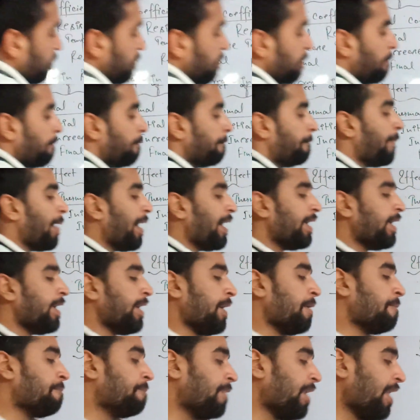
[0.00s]
By
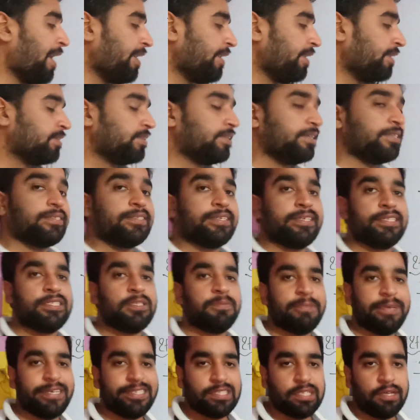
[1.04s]
applying this
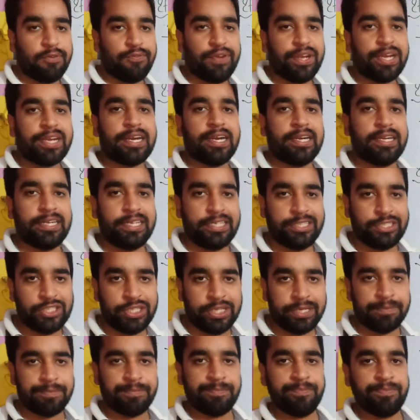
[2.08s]
specific
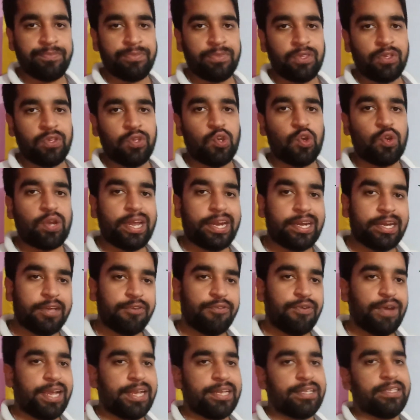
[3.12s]
condition, you can
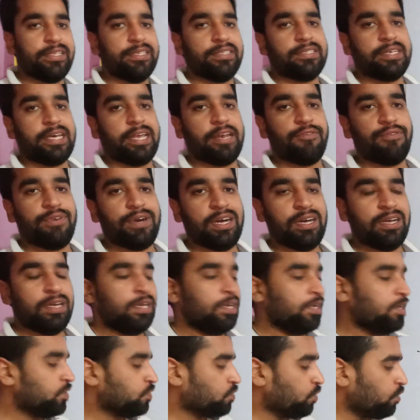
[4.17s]
define this alpha.
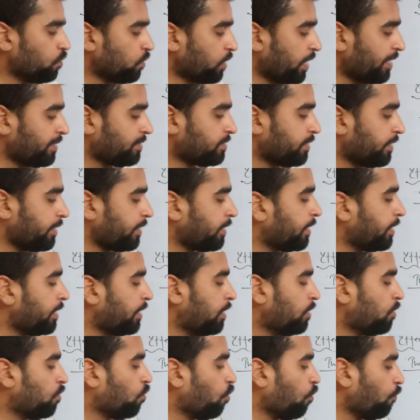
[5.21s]
So you can say
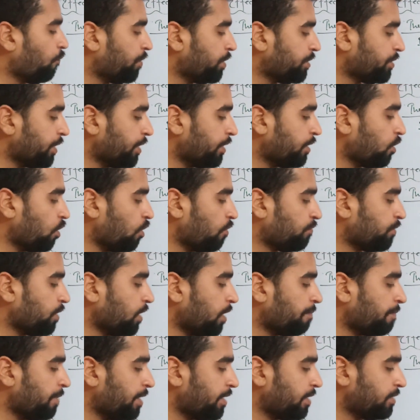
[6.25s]
coefficient of
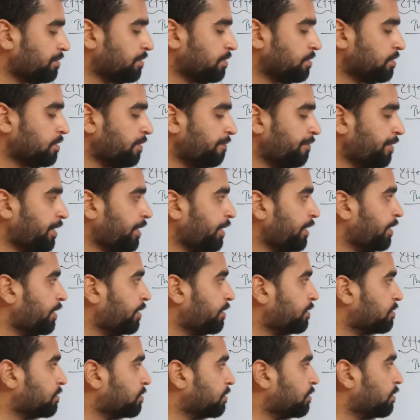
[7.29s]
thermal resistivity
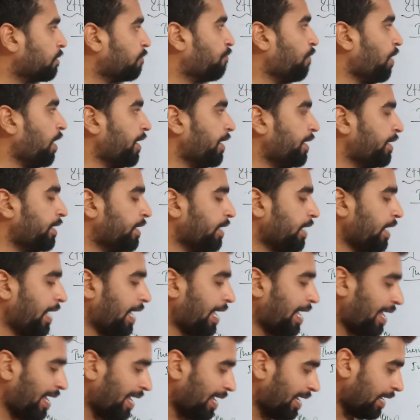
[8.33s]
is defined
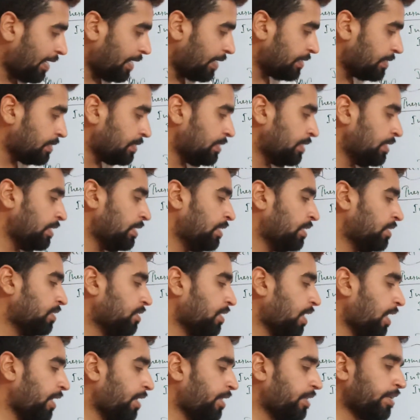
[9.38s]
as
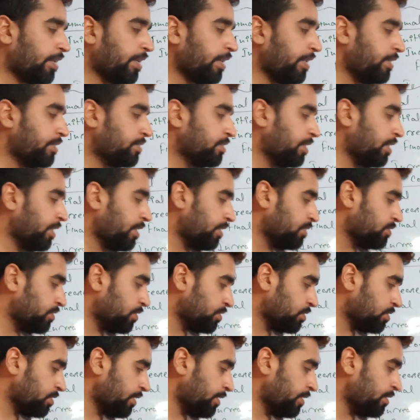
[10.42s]
the increase in
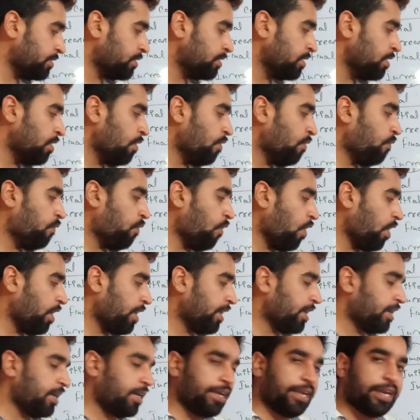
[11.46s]
resistance for
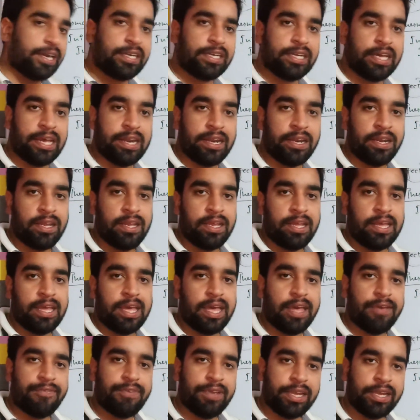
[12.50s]
a conductor
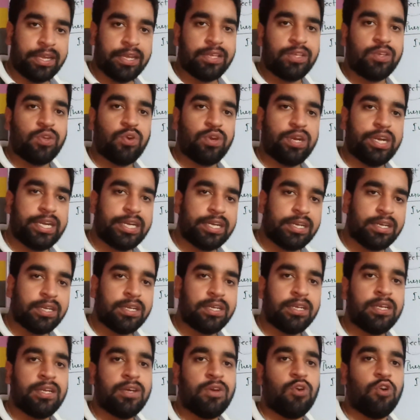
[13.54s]
having unit
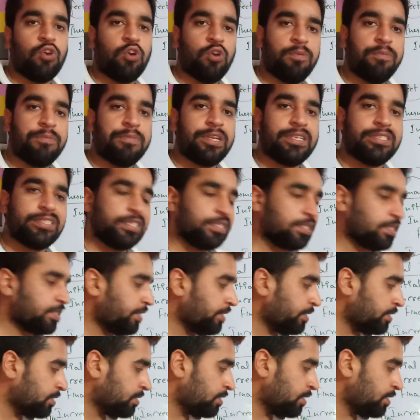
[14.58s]
ohm resistance